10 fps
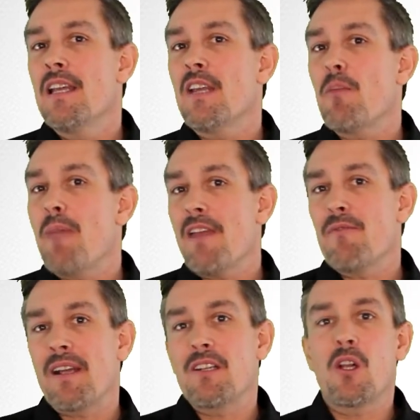Now the Ben
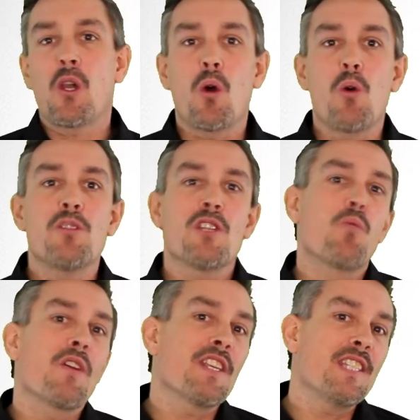Franklin clause is
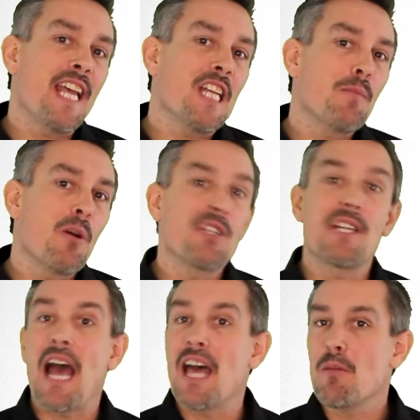where the
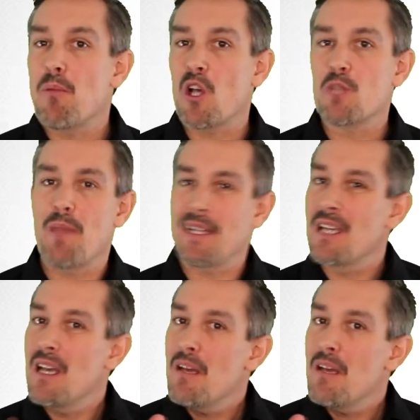salesperson and the prospect